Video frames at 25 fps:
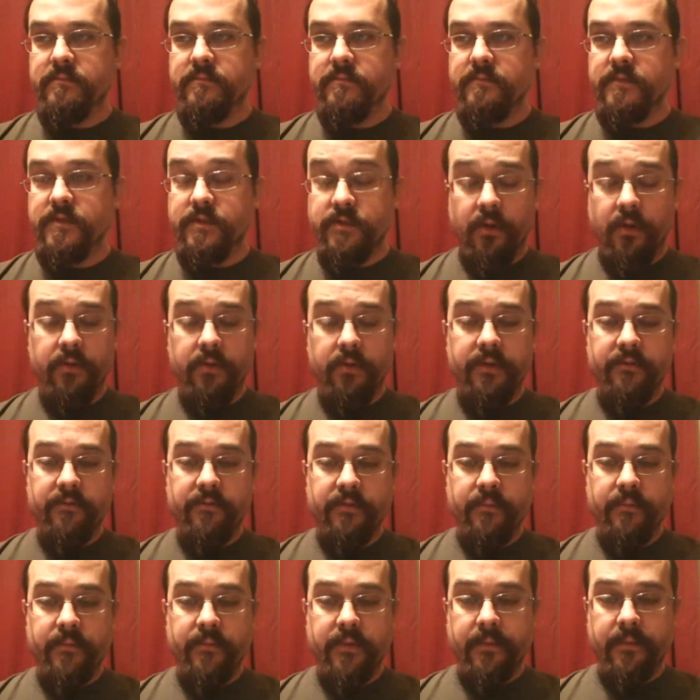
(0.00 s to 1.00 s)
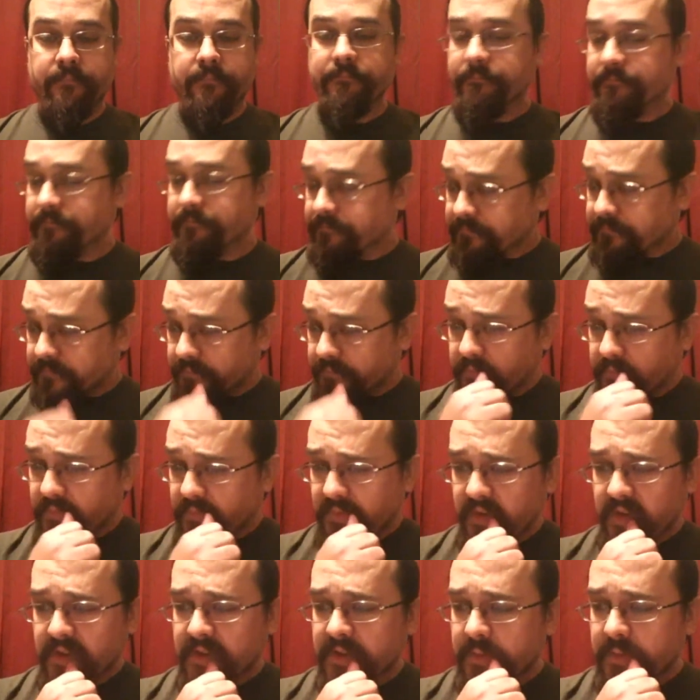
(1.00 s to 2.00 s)
stolen from them
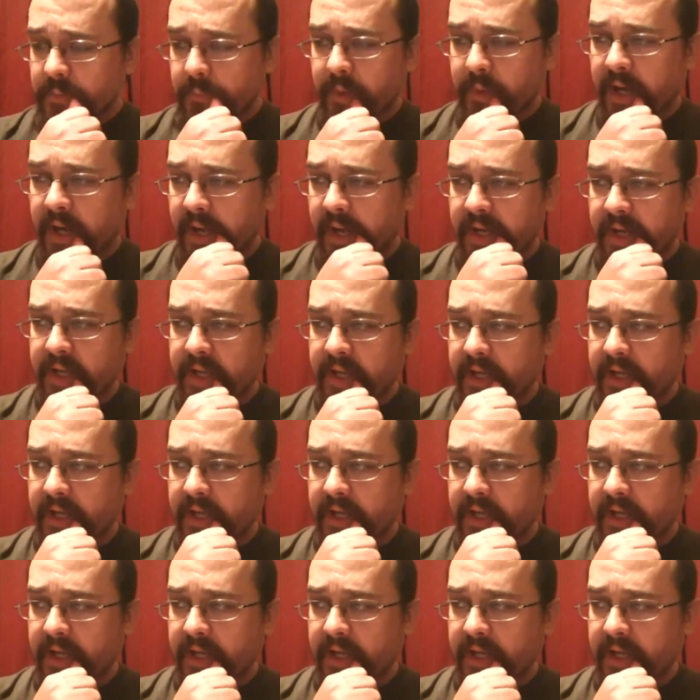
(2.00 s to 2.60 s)
by